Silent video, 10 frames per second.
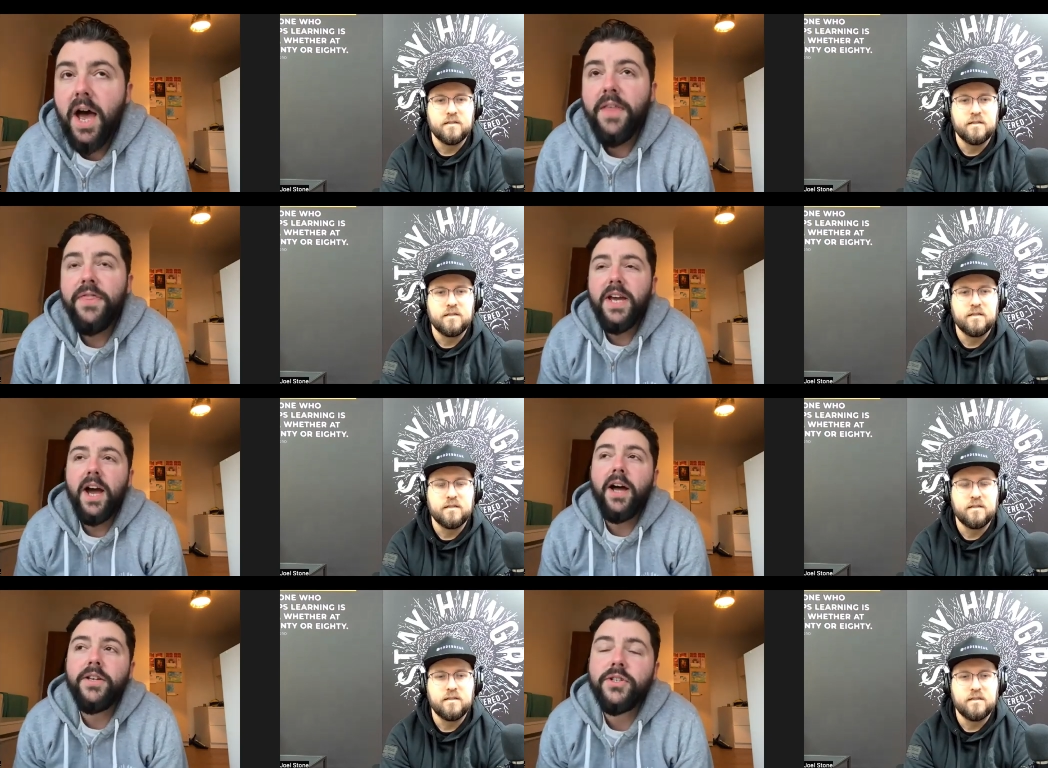Speaker 1: I think
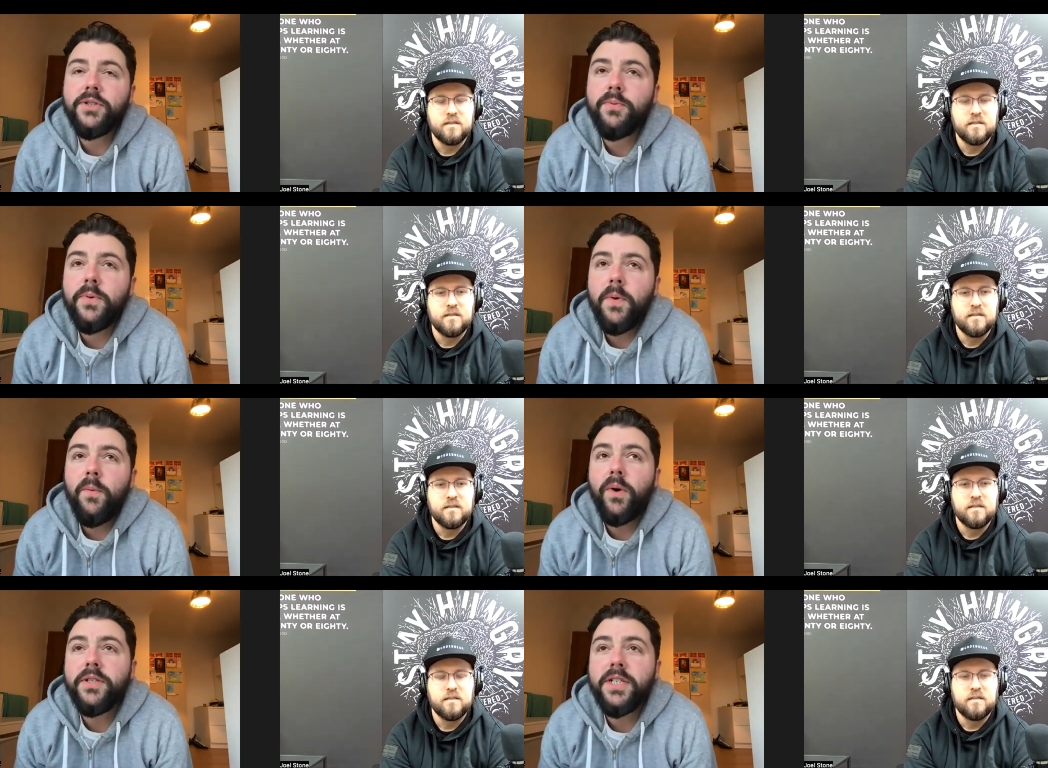I just
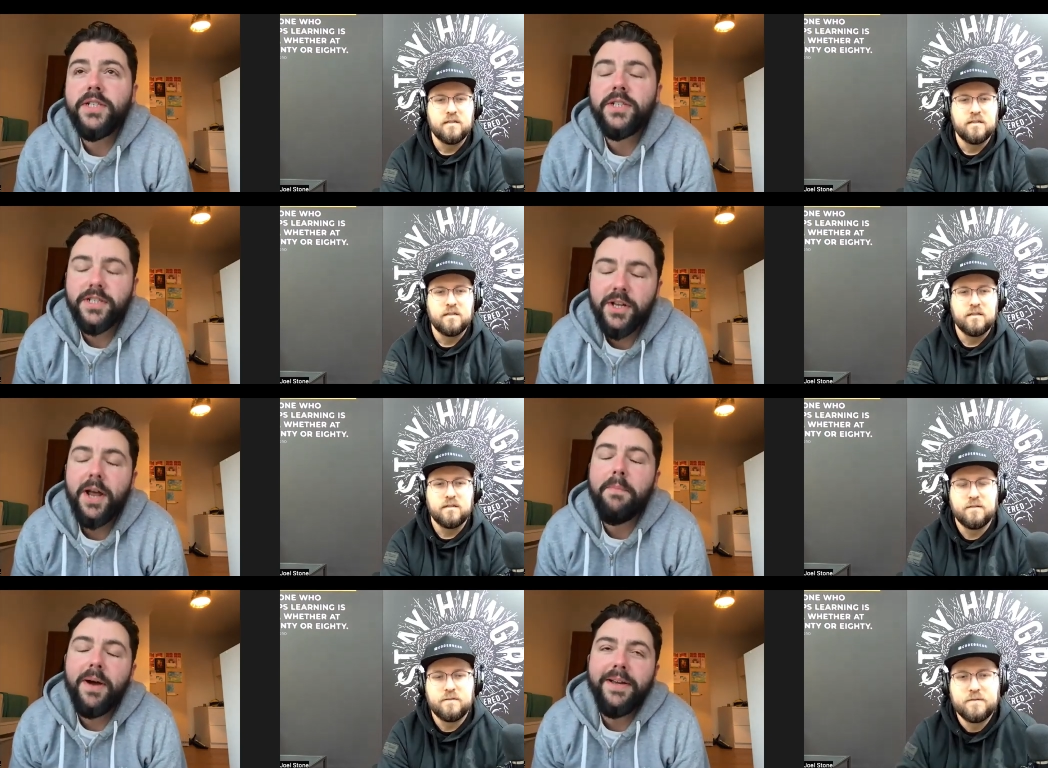wanted to, so
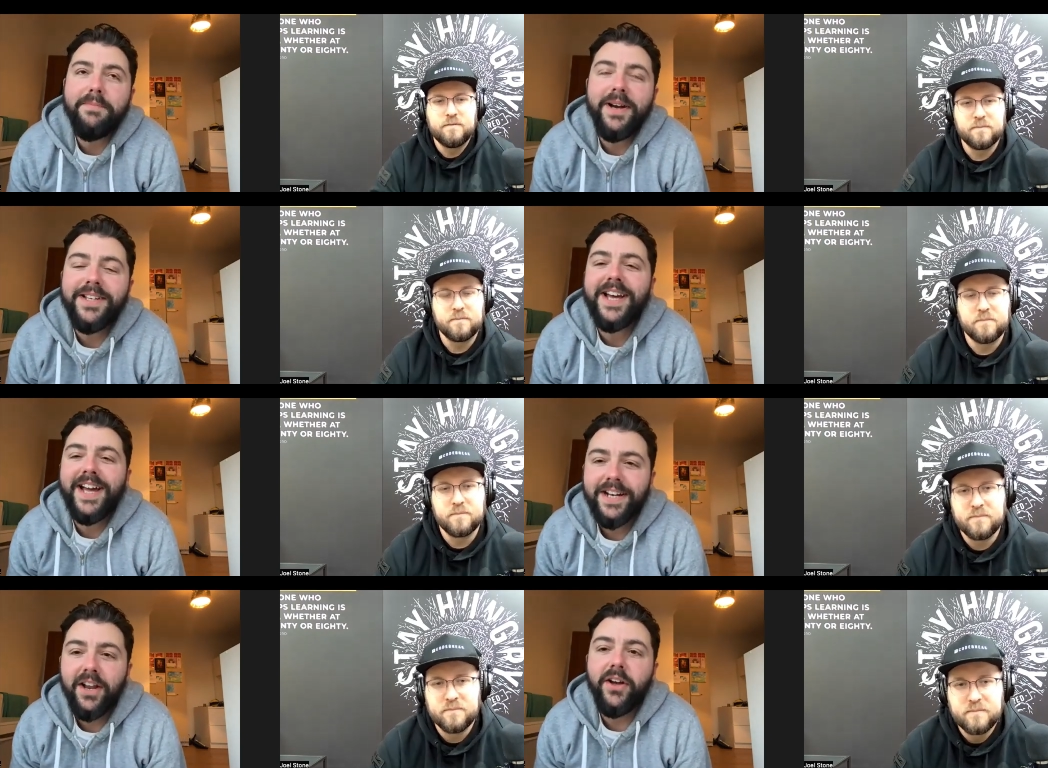like my my
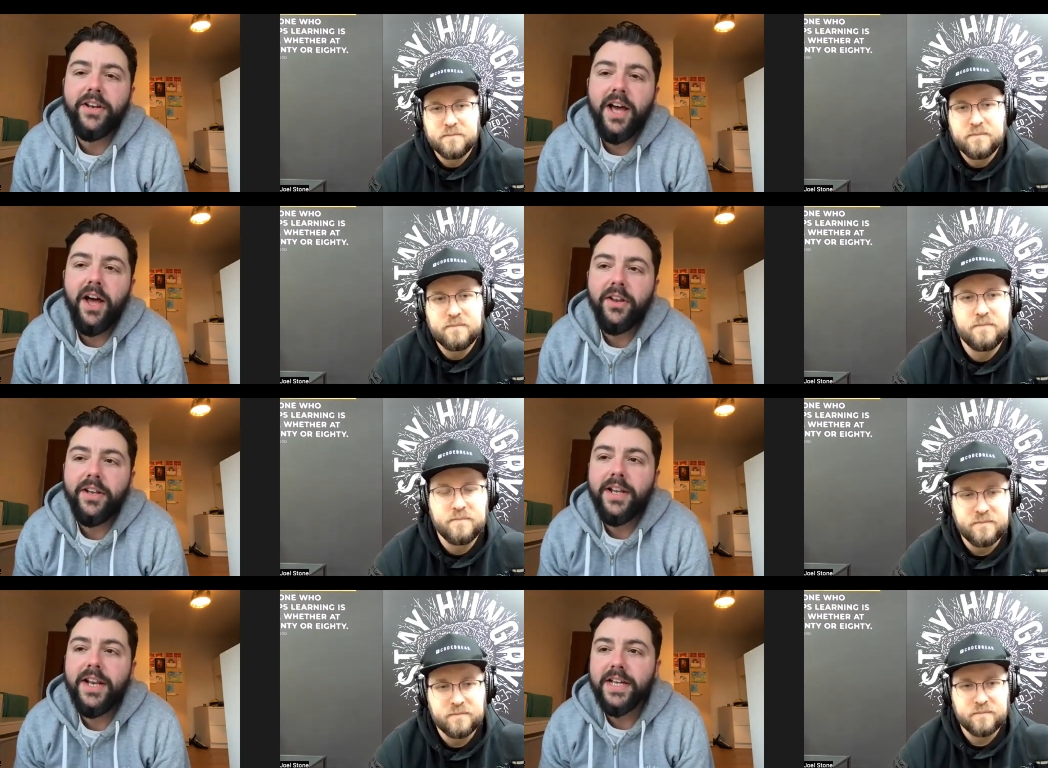tagline
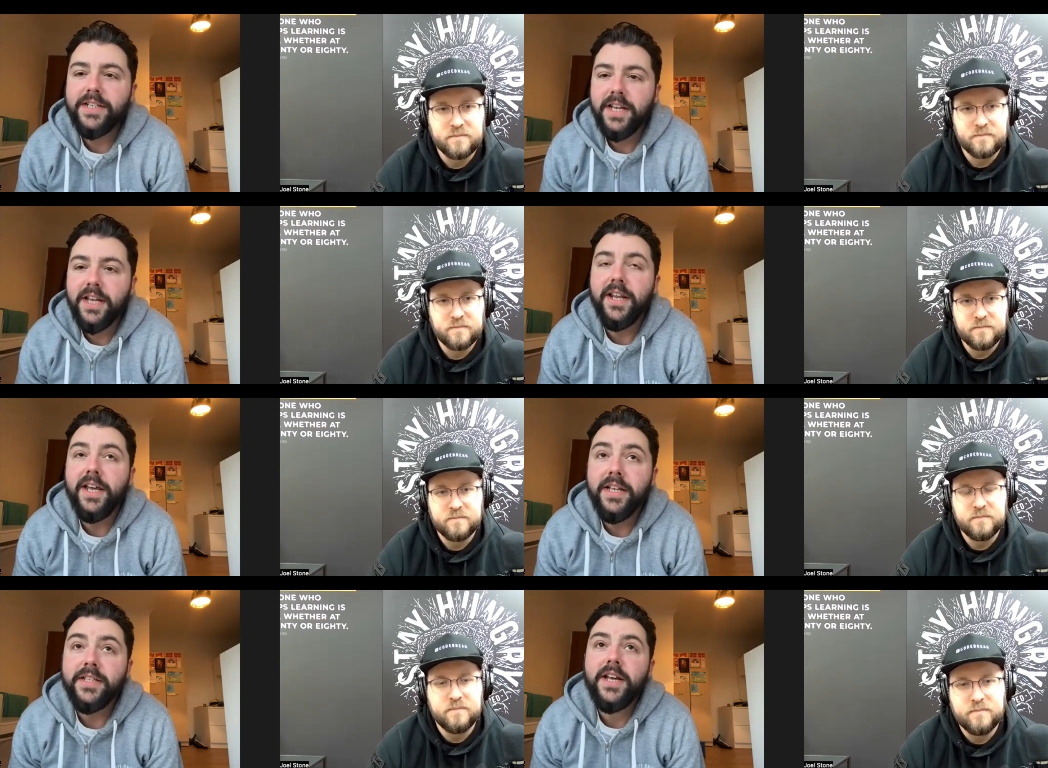on LinkedIn
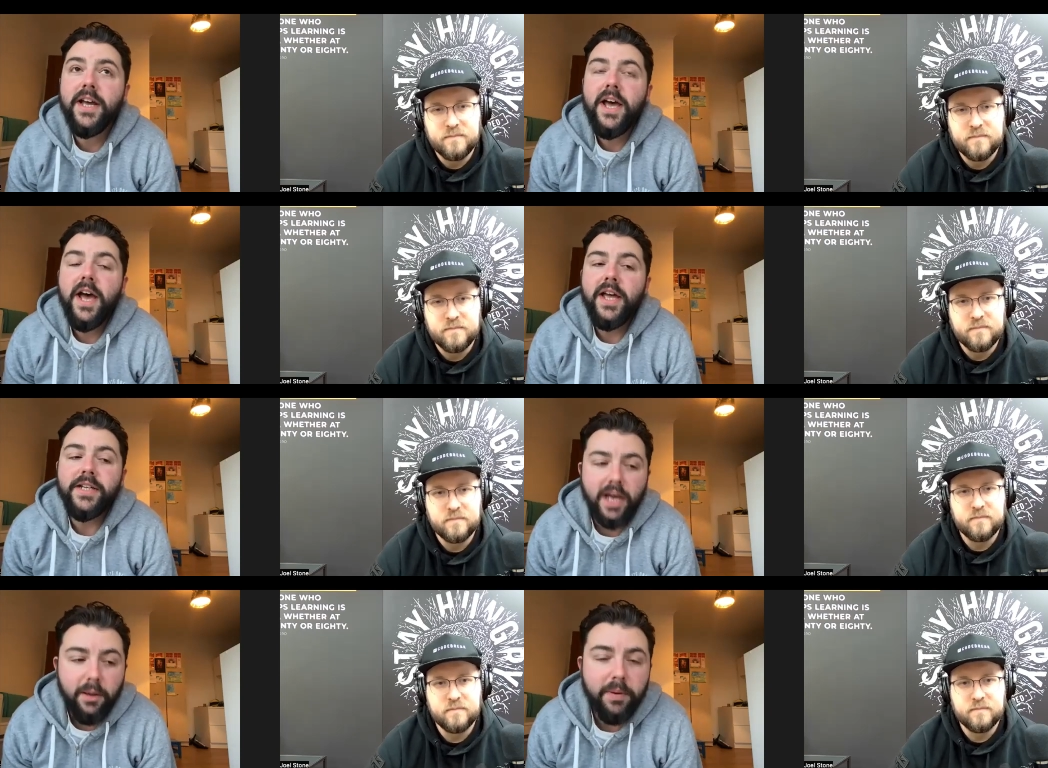is
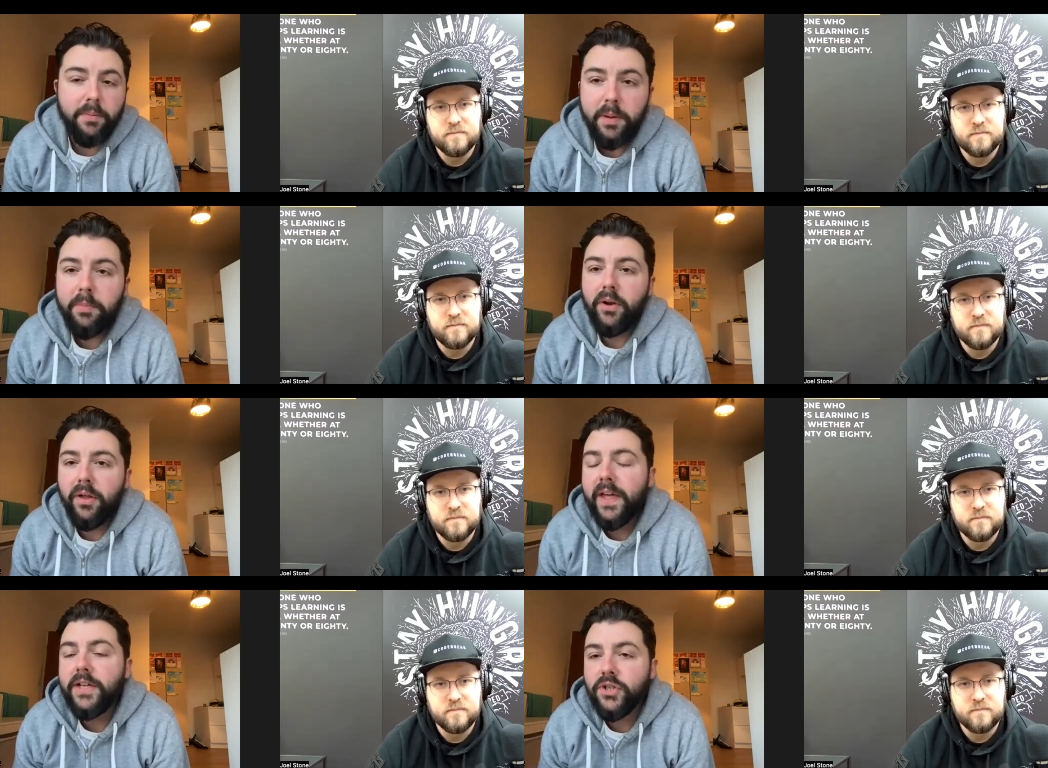is helping people
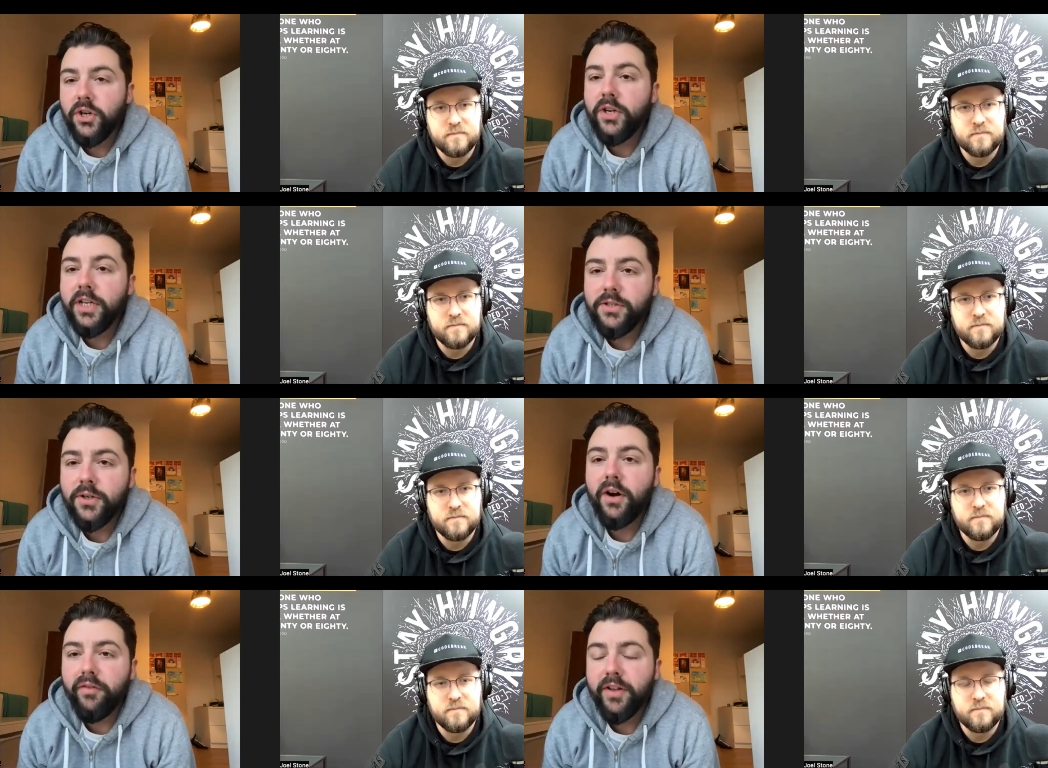on their journey to
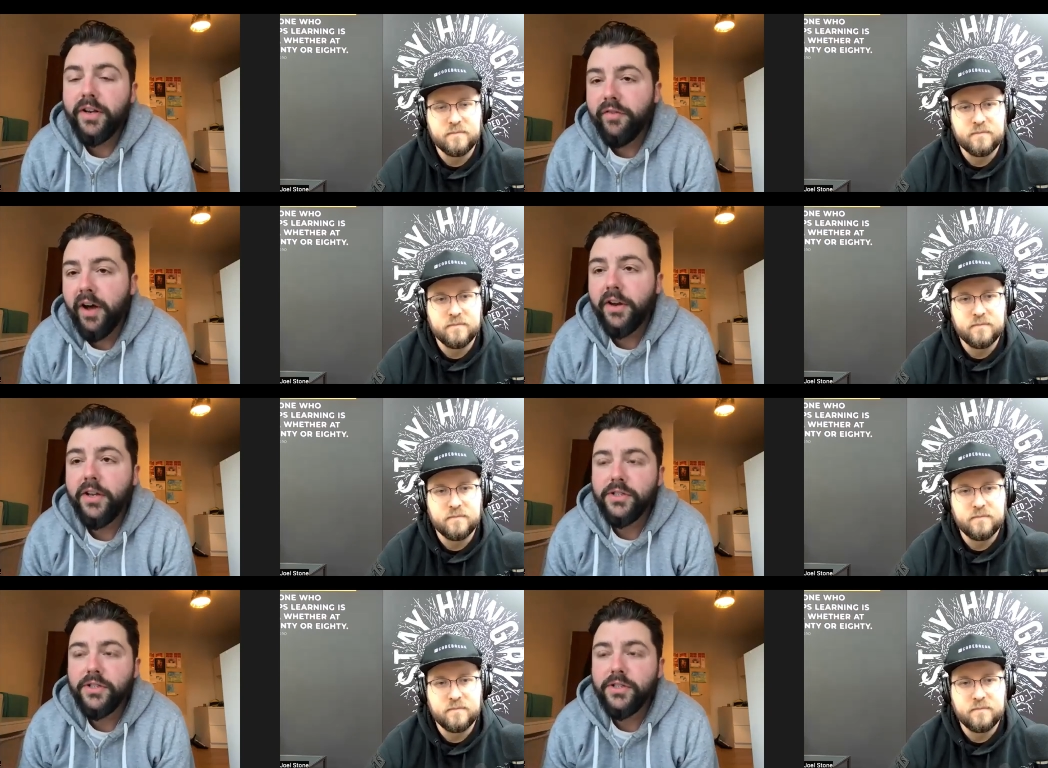coffee nirvana.